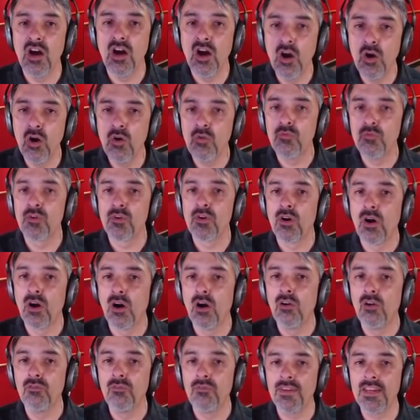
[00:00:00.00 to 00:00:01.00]

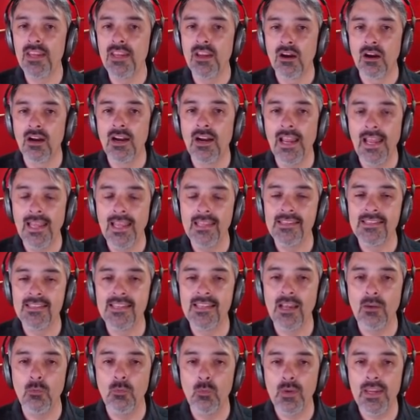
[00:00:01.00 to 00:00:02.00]
overall V R
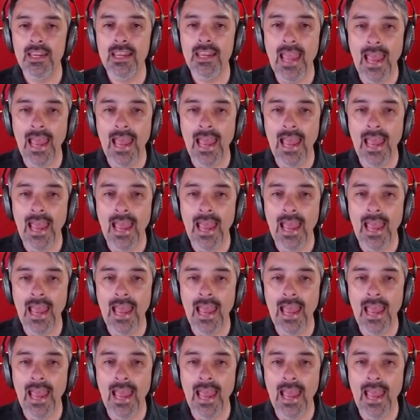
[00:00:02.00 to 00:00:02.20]
headset we